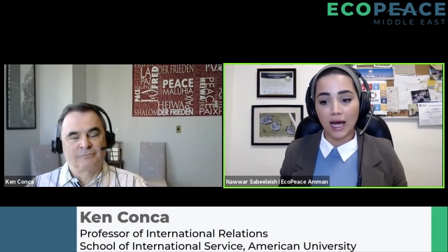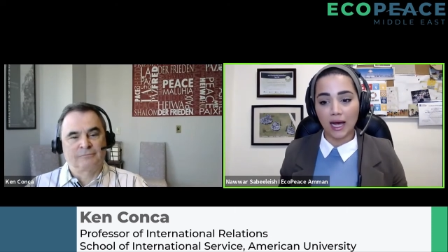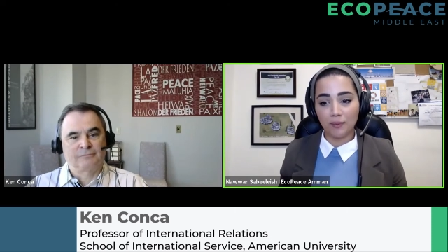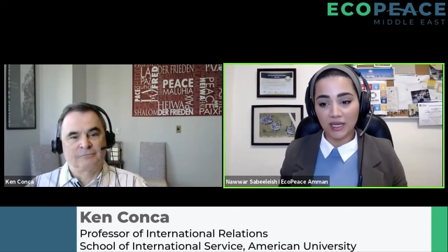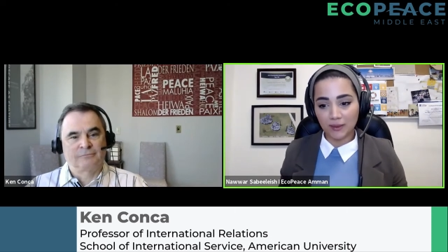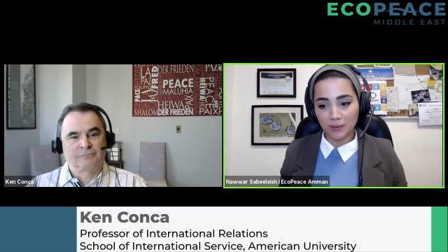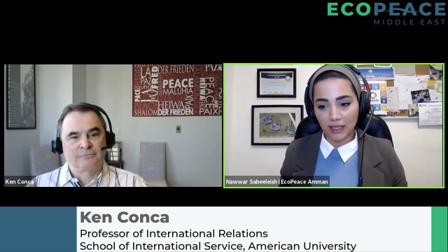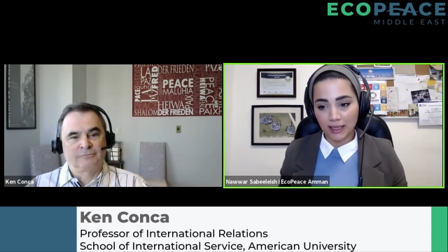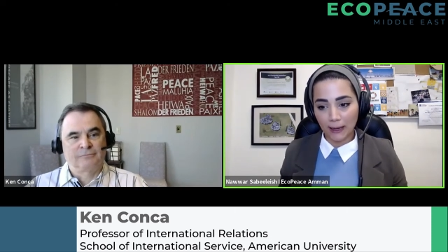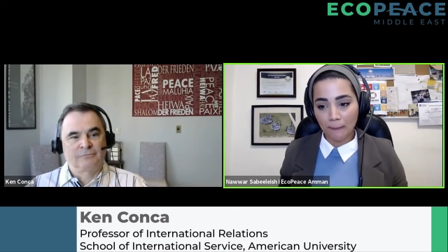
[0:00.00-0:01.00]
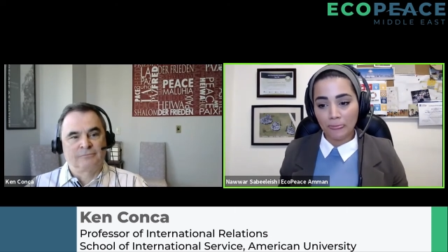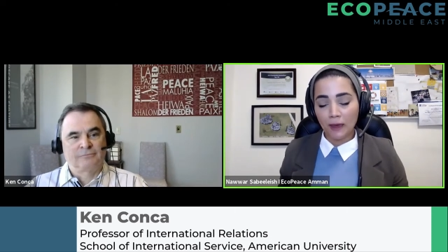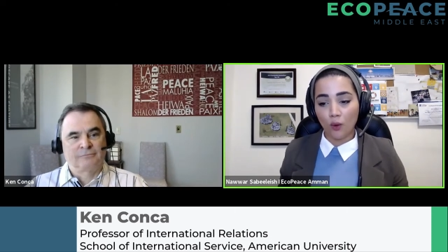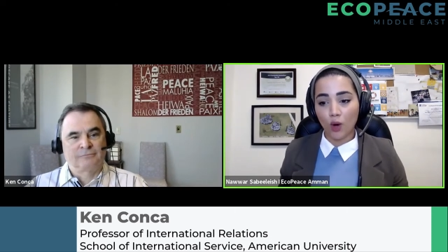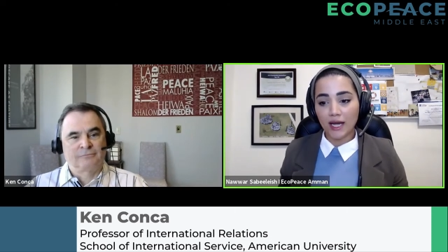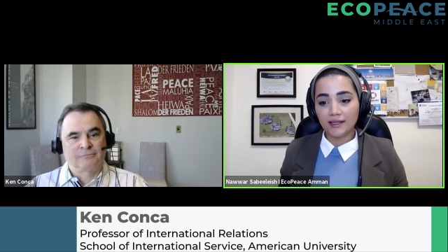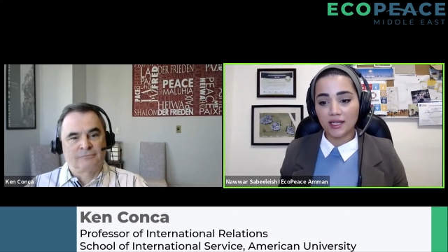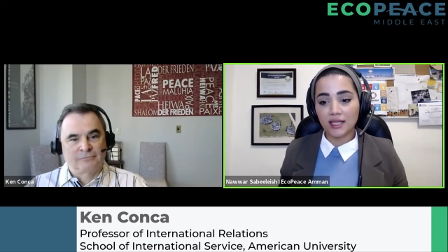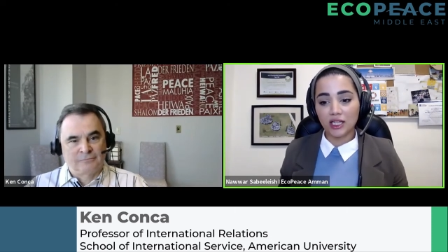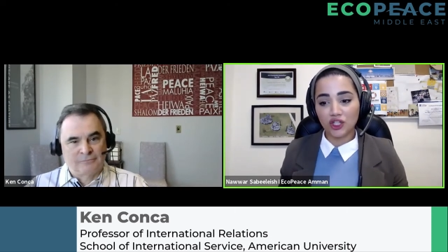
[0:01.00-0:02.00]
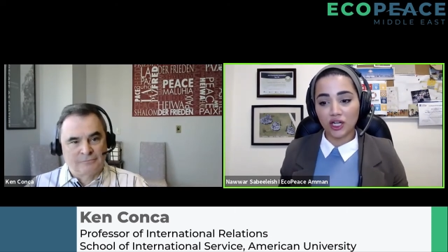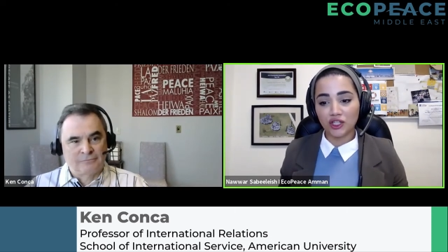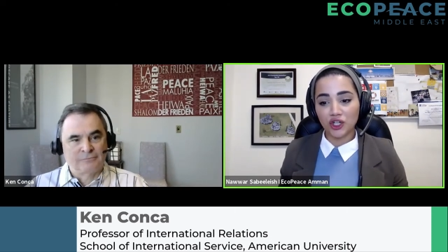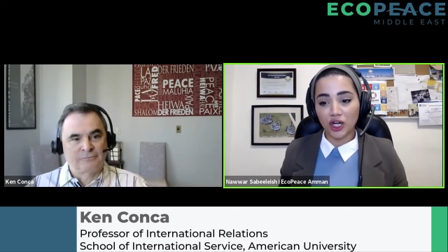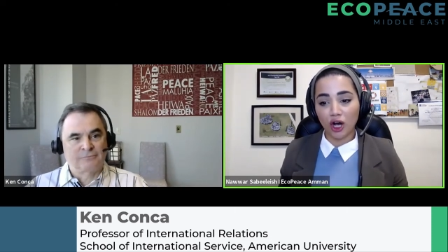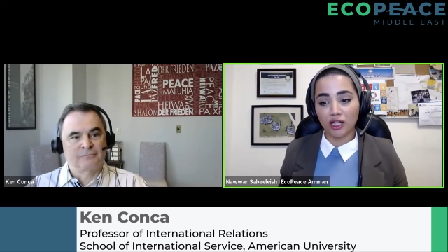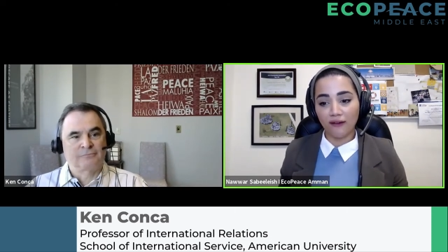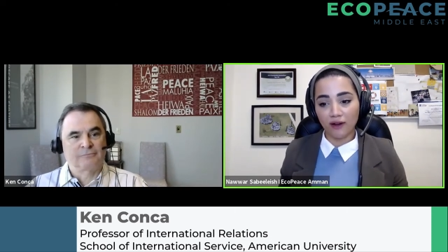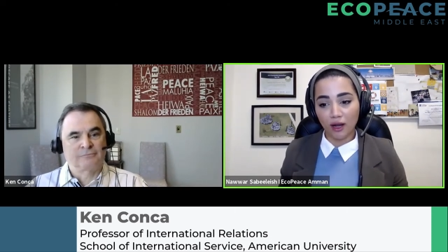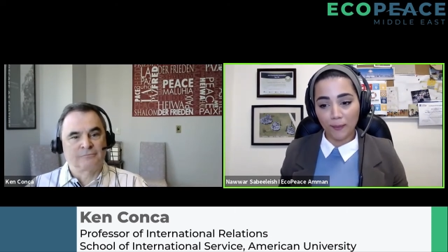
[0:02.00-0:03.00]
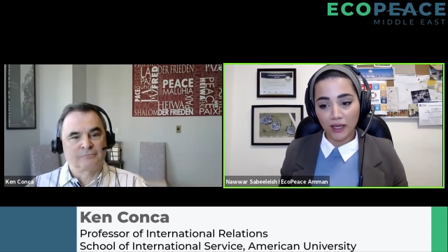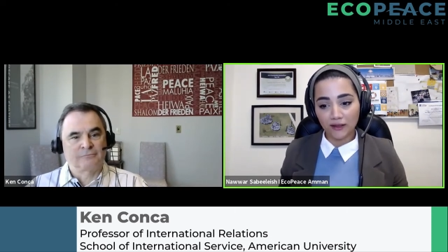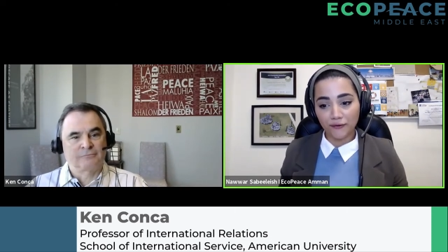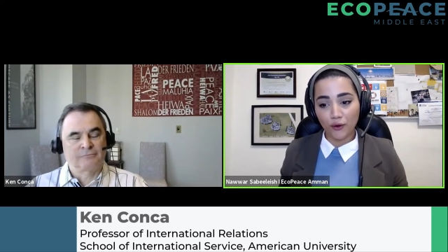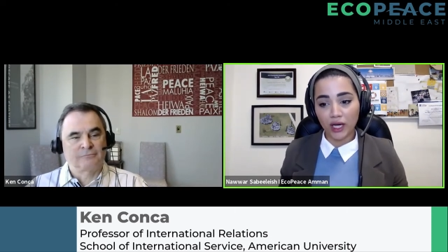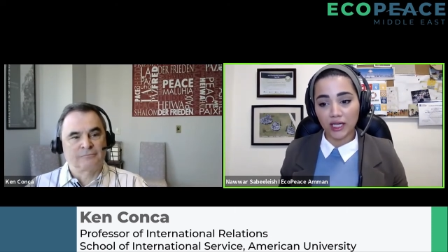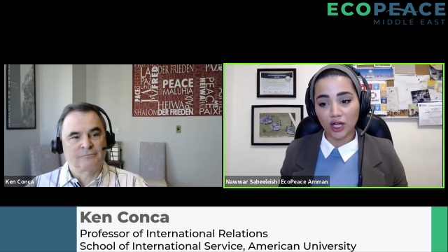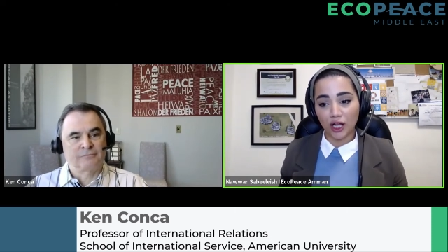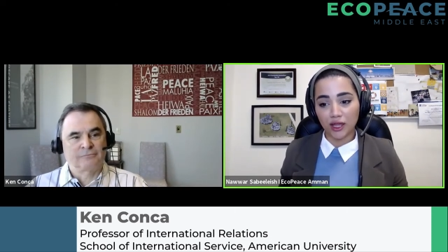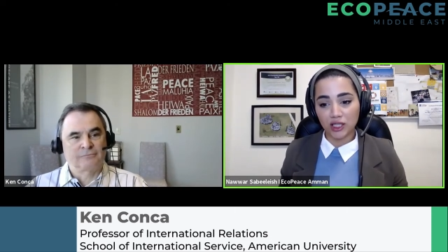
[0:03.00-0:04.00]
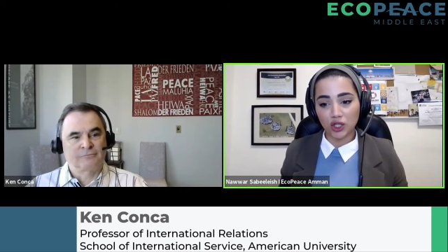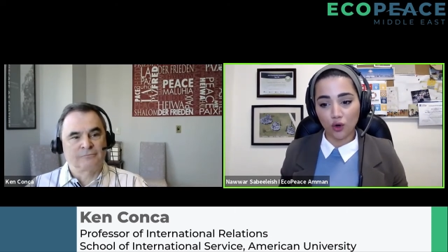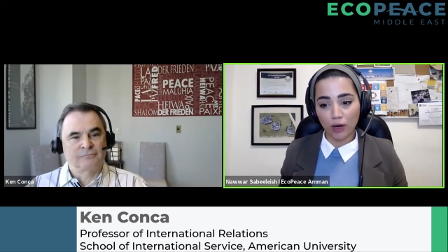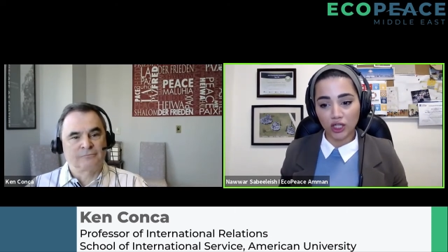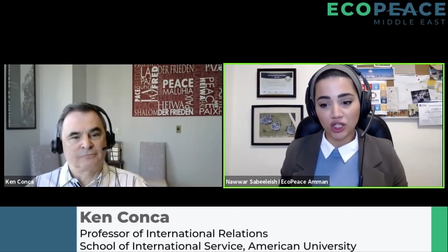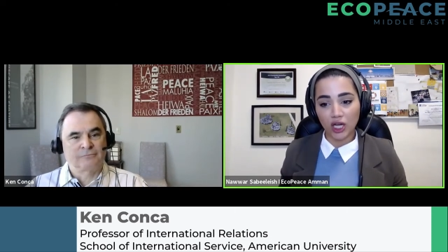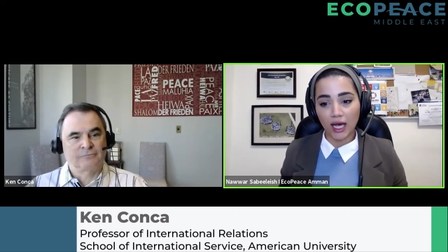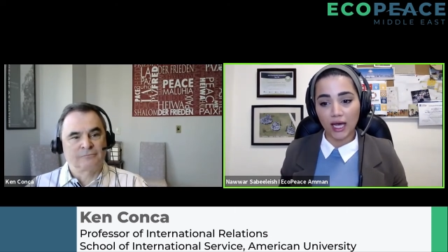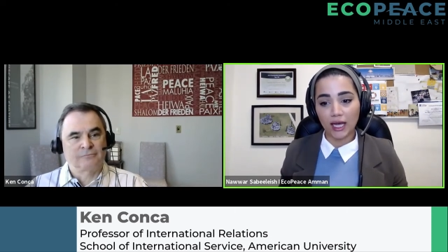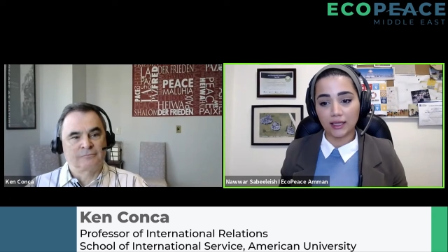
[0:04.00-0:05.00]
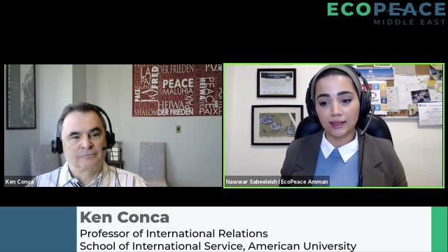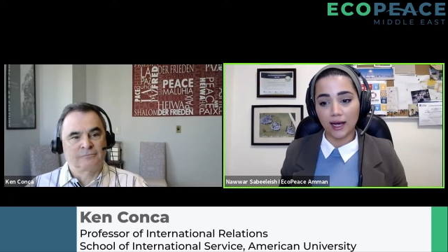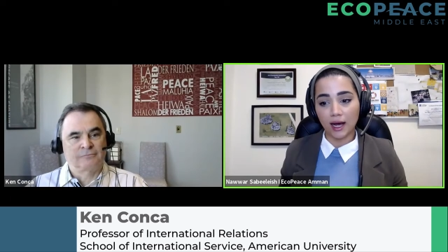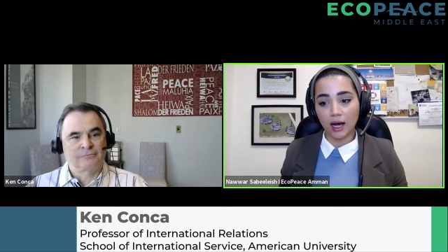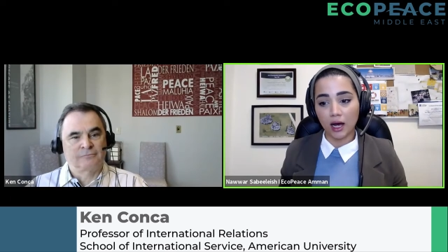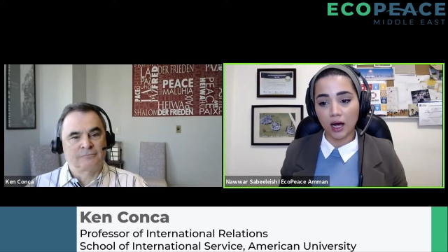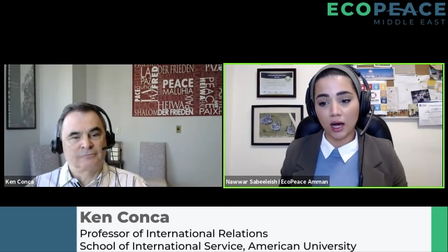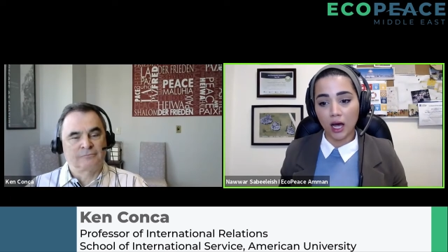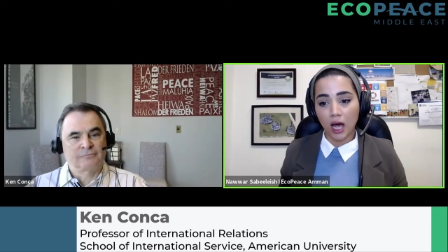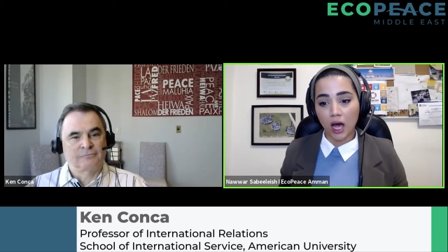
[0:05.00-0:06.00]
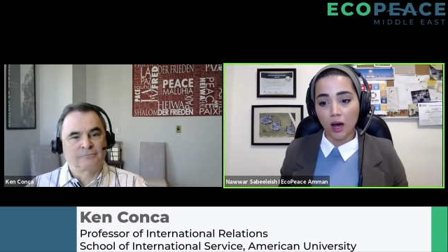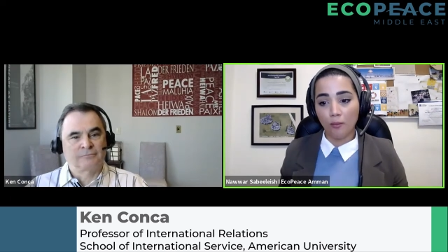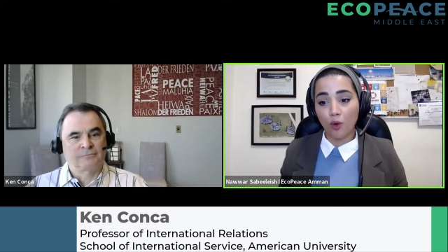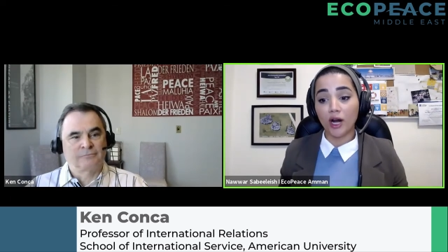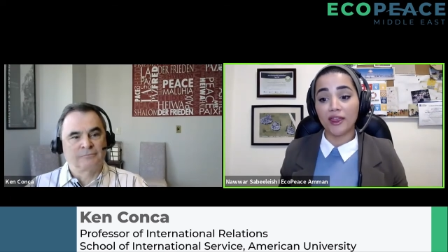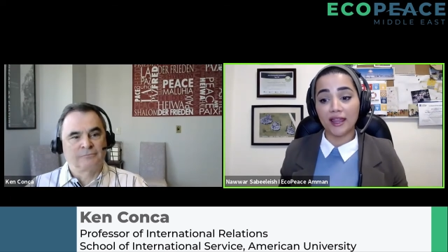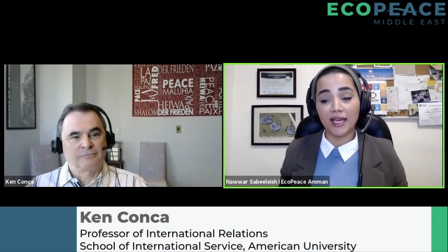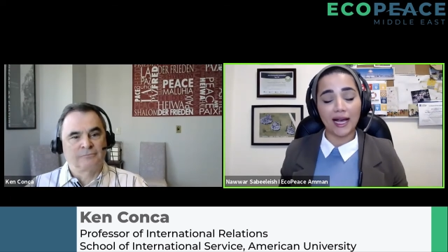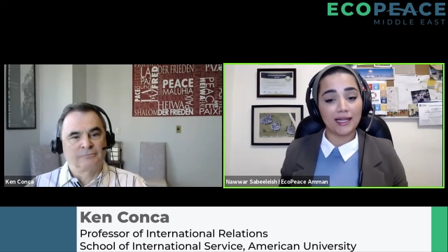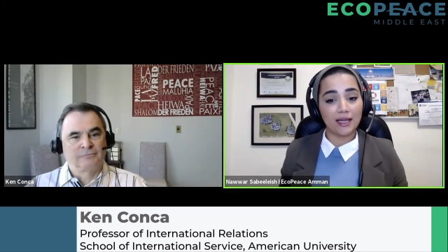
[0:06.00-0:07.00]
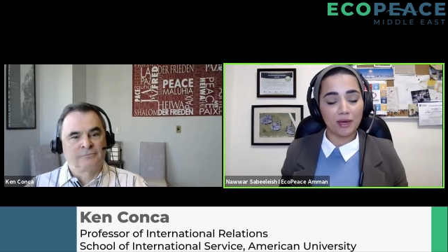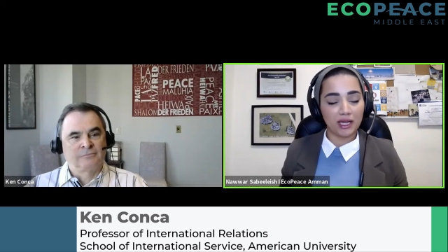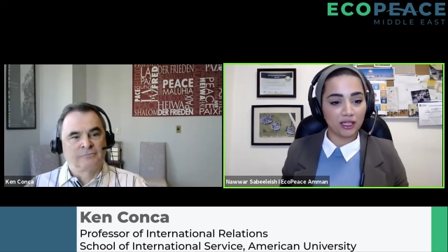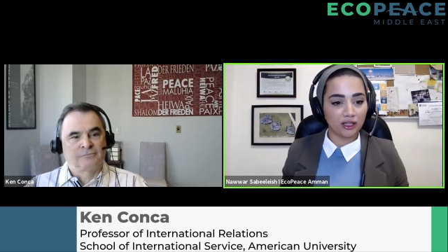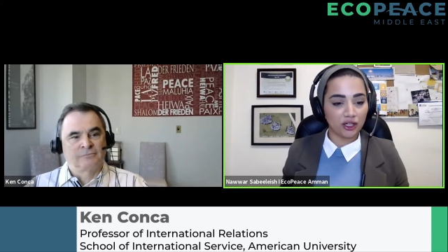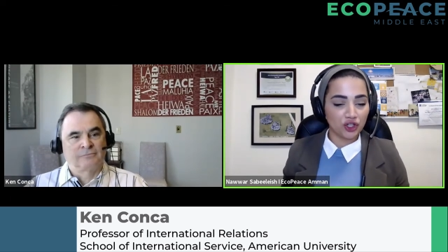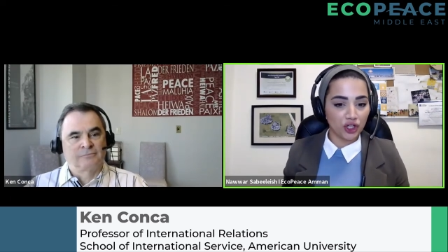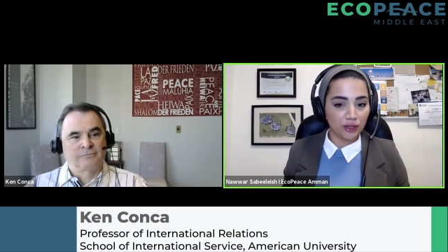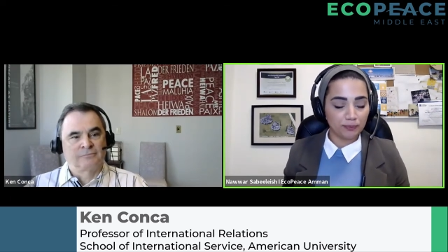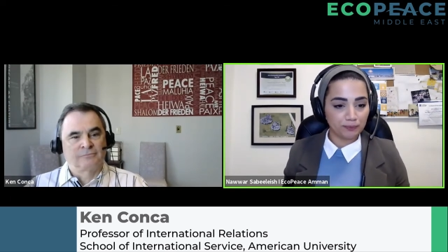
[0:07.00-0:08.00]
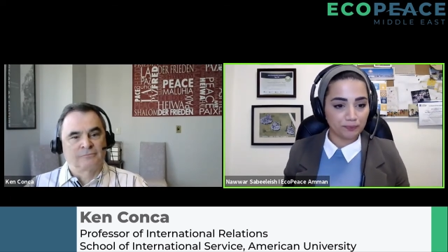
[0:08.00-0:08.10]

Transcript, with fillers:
Speaker 1: uh, peace building. Why does literature on development focus on this so much and uh, more than the academic literature?